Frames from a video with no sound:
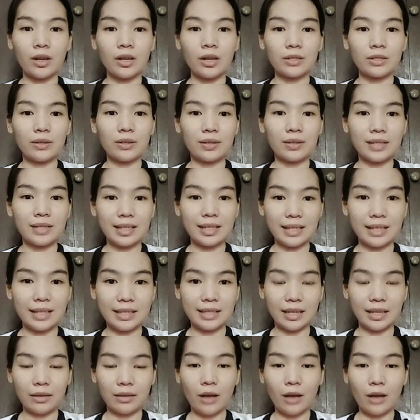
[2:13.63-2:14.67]

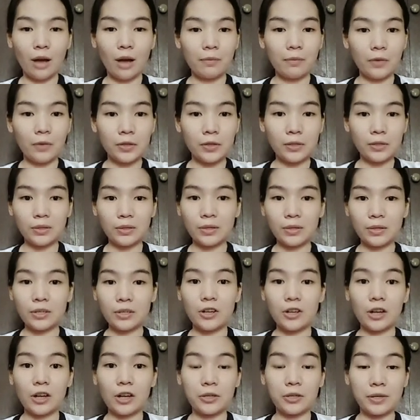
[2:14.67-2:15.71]
Toxicity: poisonous
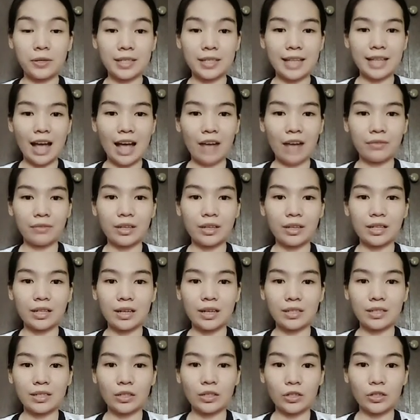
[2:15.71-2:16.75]
or acute and having
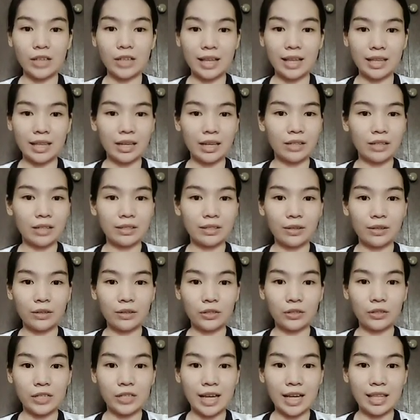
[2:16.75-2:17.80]
carcinogenic,
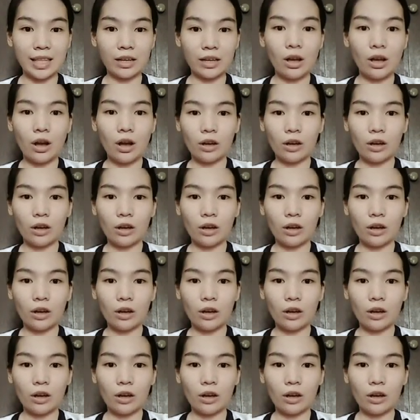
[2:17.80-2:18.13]
teratogenic,